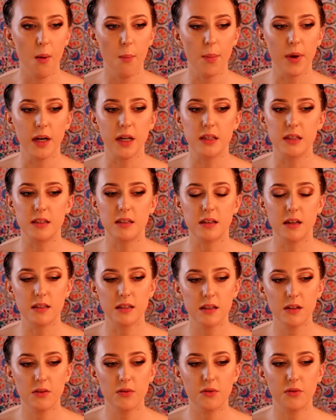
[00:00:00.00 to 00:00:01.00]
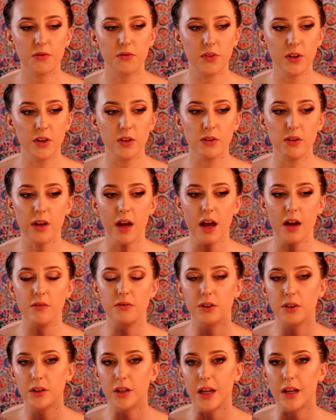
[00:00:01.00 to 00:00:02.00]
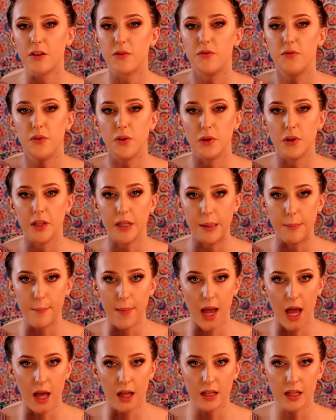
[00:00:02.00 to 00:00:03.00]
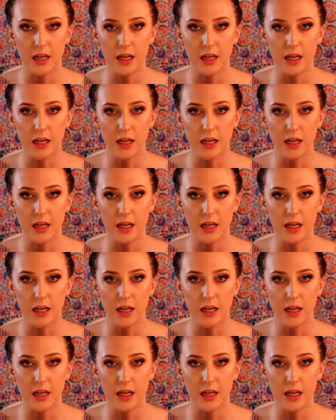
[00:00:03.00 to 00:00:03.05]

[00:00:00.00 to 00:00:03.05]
but it doesn't feel ever like fully matte.